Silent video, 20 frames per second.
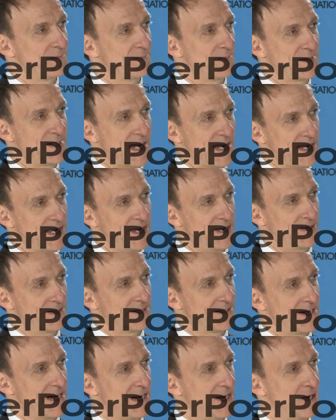decades
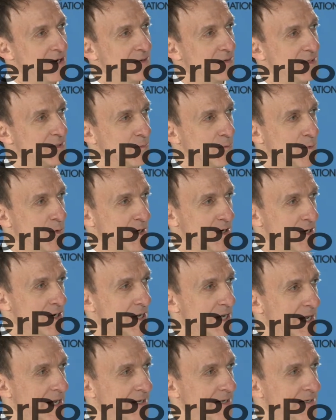now to work
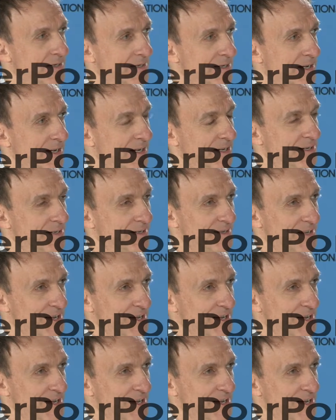and and